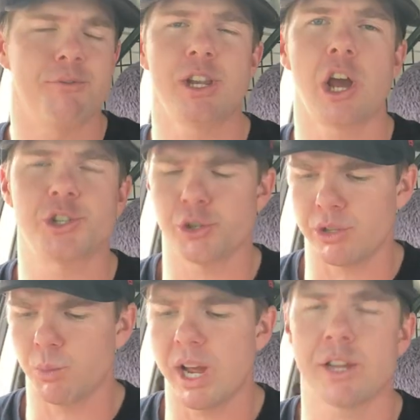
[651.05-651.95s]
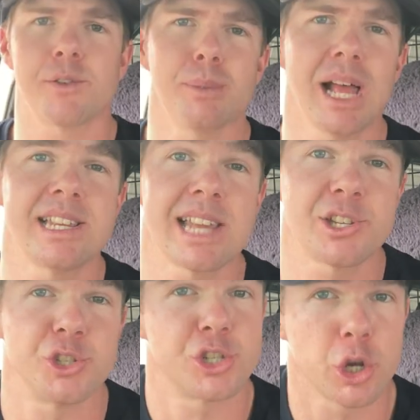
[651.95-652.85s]
video during the week of the
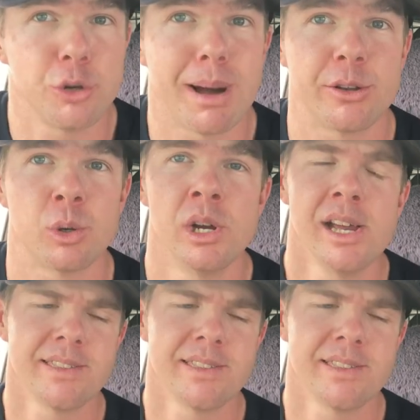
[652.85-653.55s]
playstation 2 bundle